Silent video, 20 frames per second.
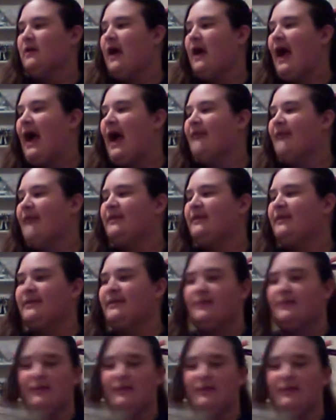I think
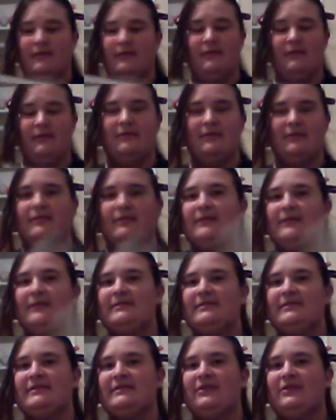this
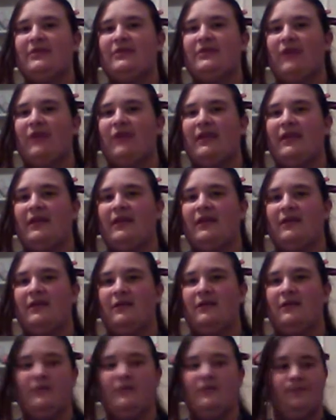series right
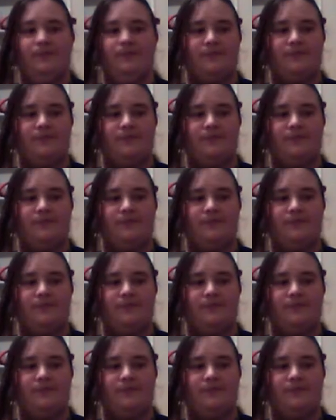here,